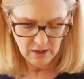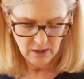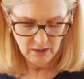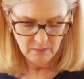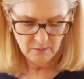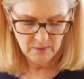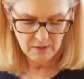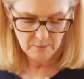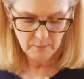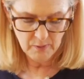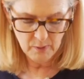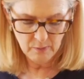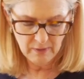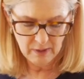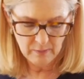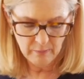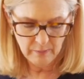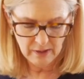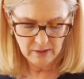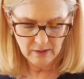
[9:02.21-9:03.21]
I'm going to put
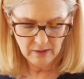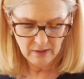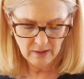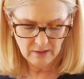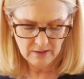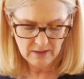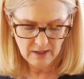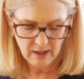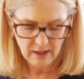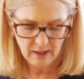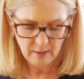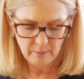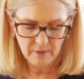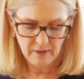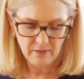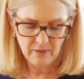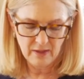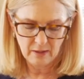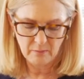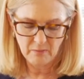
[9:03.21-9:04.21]
my button on top,
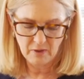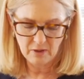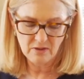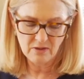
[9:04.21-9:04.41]
and then I'm going to